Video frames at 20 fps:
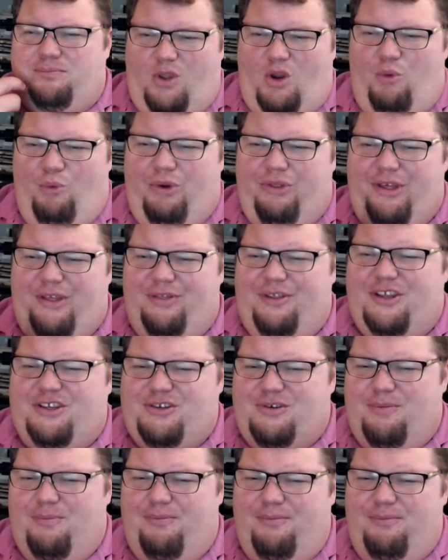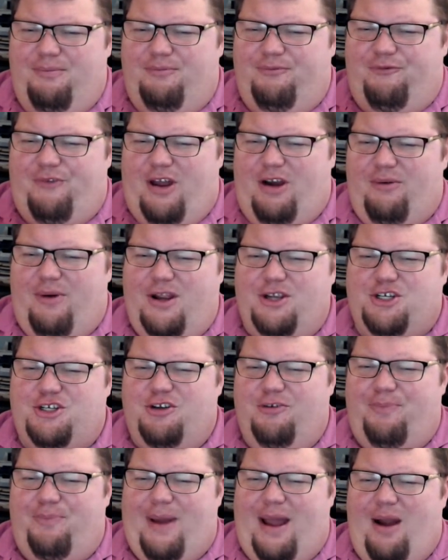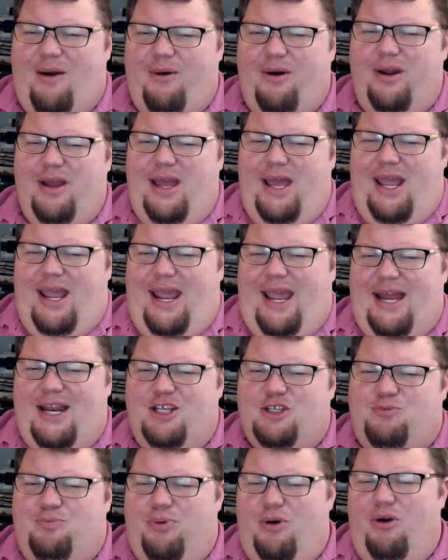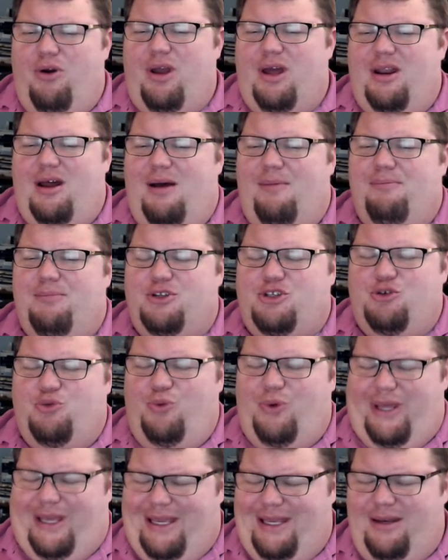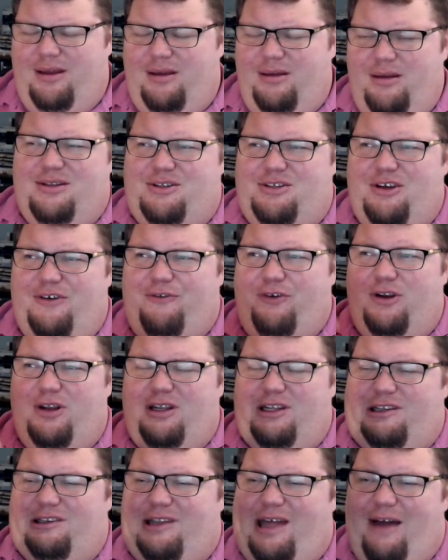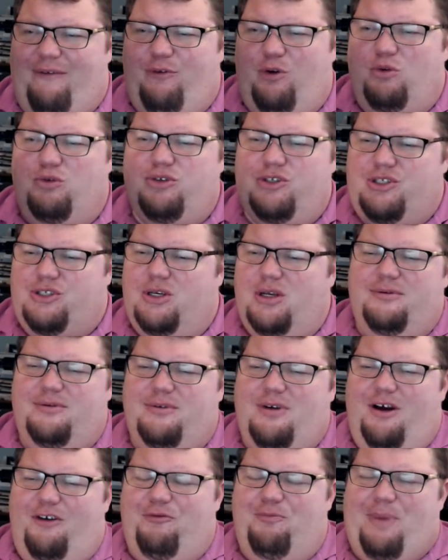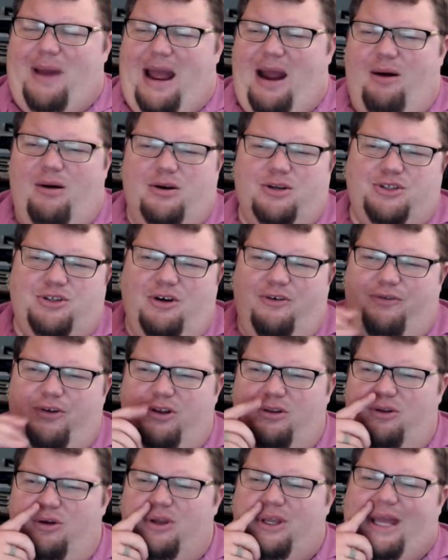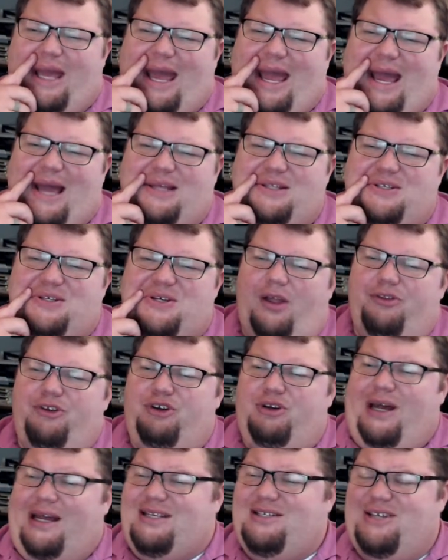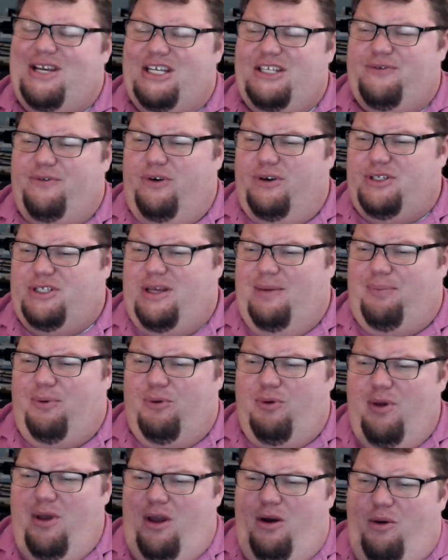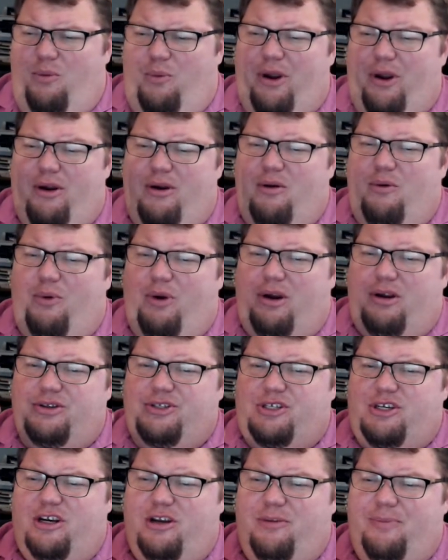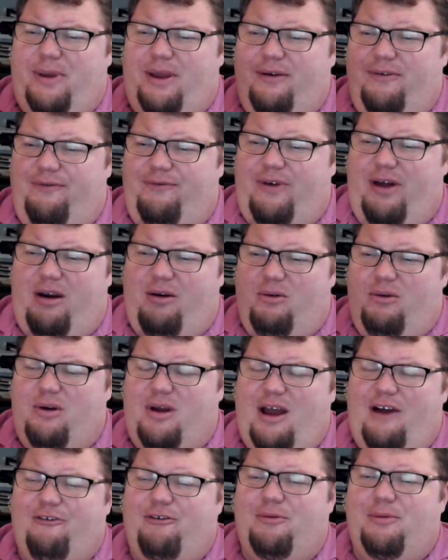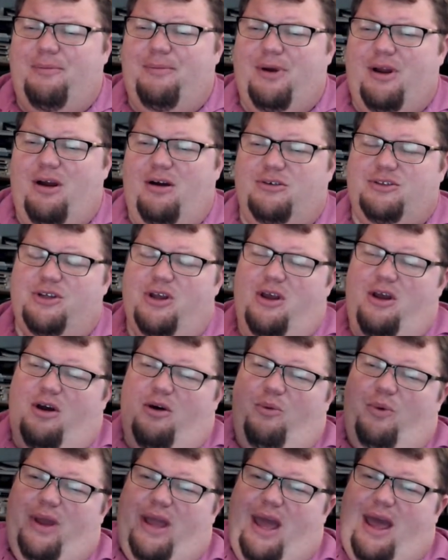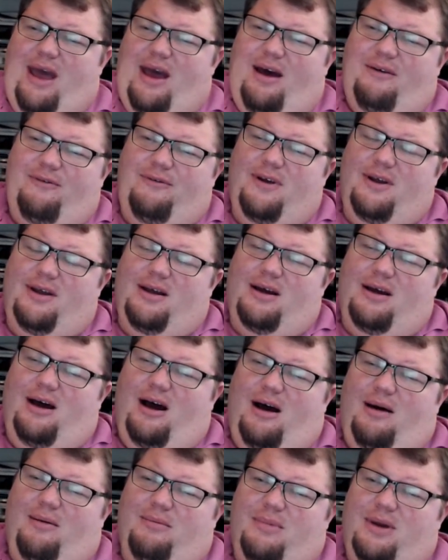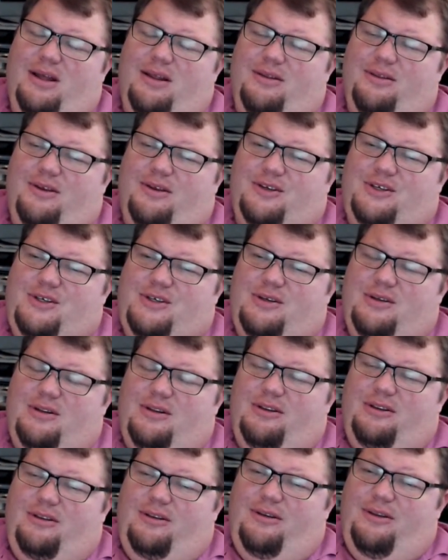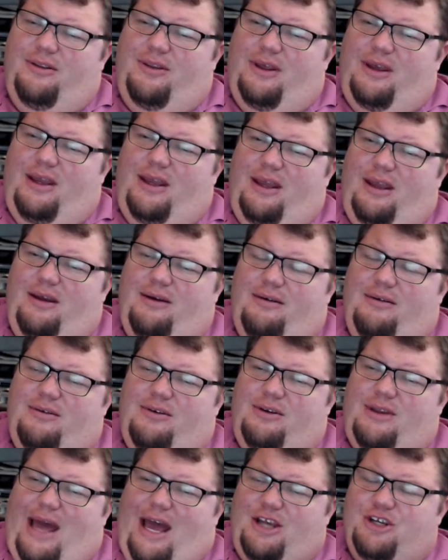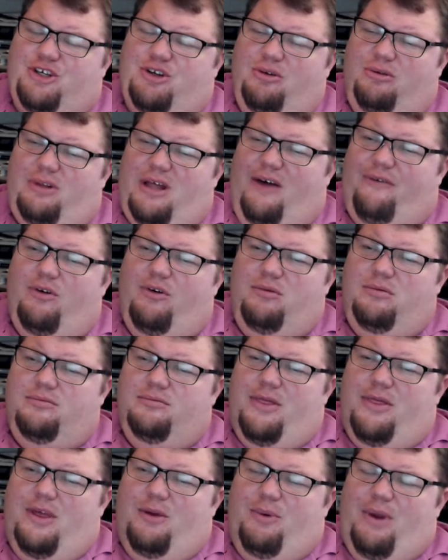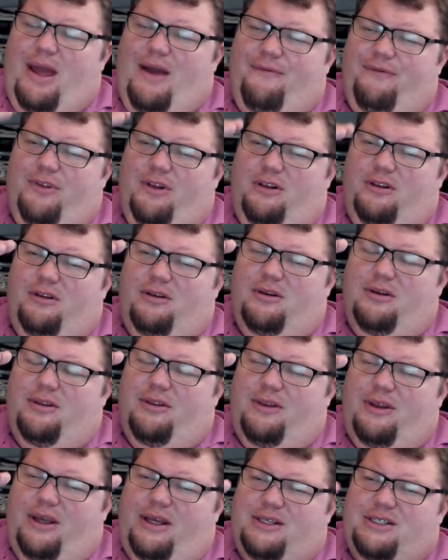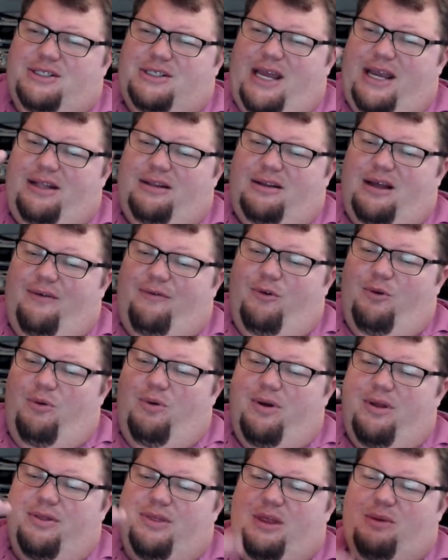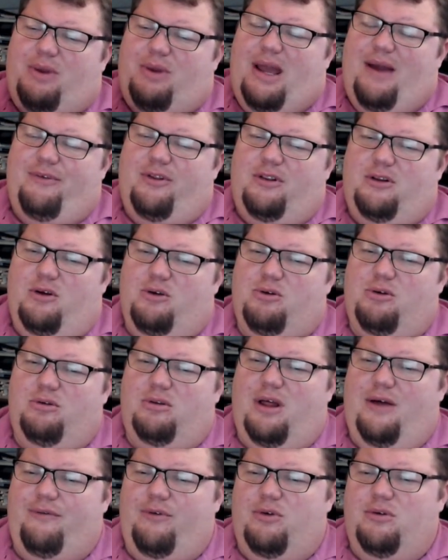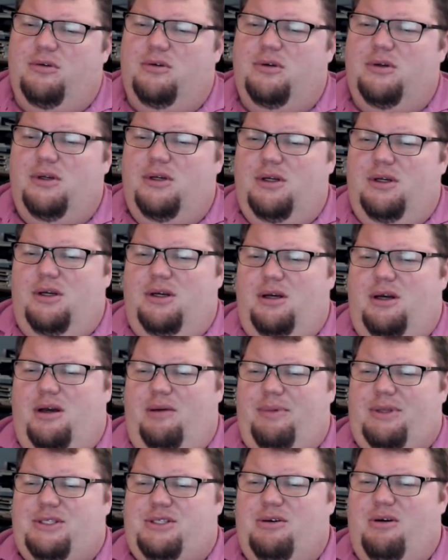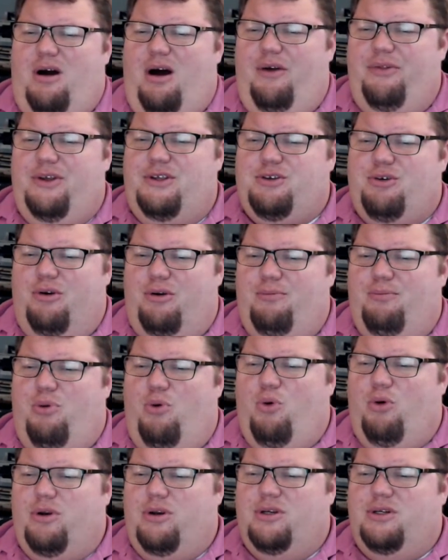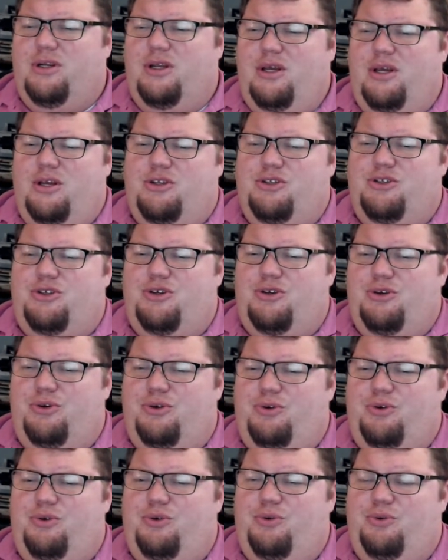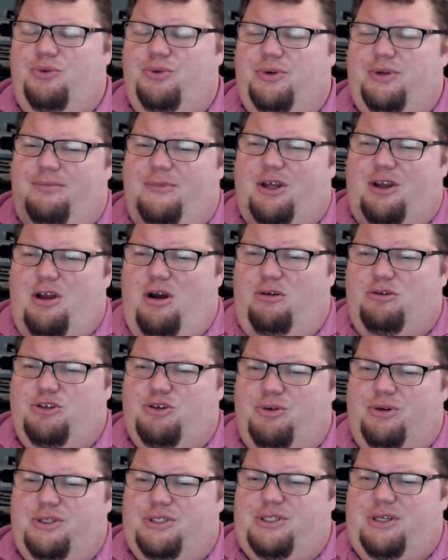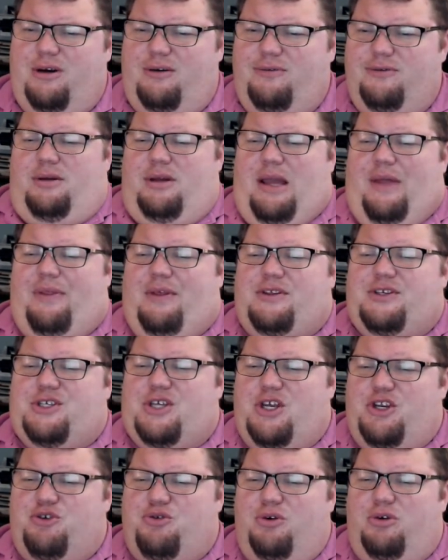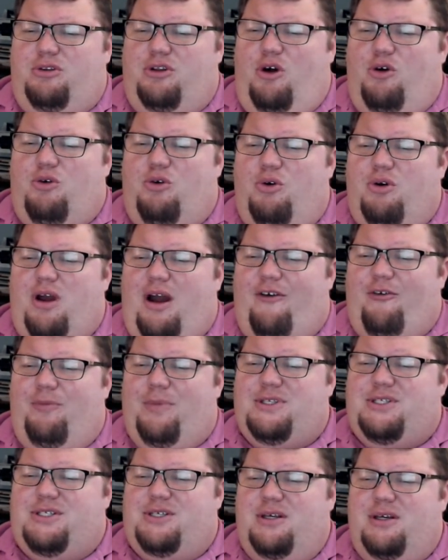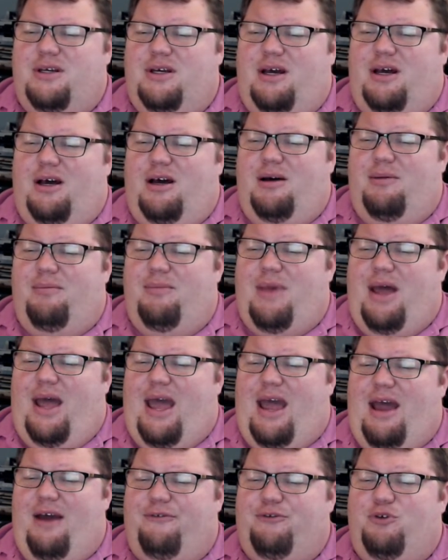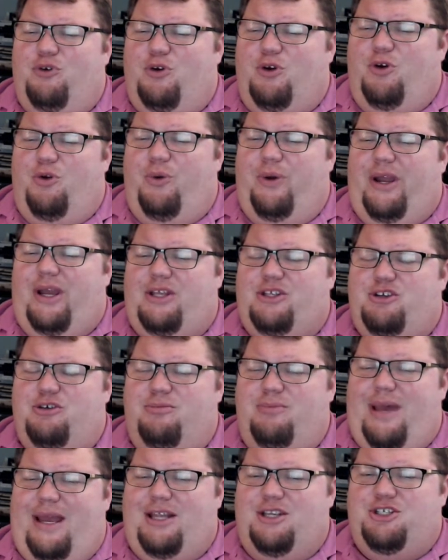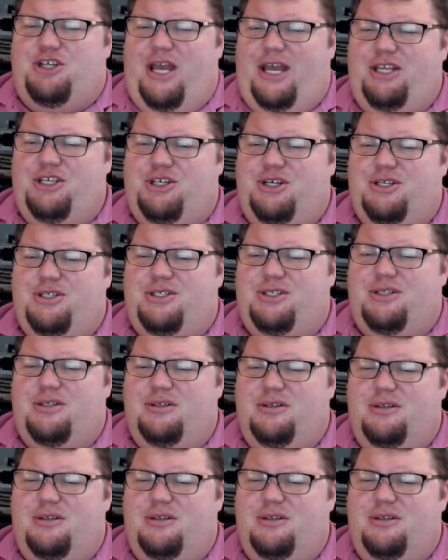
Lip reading: Within this federation of power, it is broken up between different levels of power. So if we look at the United States, for example, we're considered to be a federal government because we have the national level, then we have the state level, then we have the local level. And so all these are important to the culture itself. And then central and local governments have to agree to make changes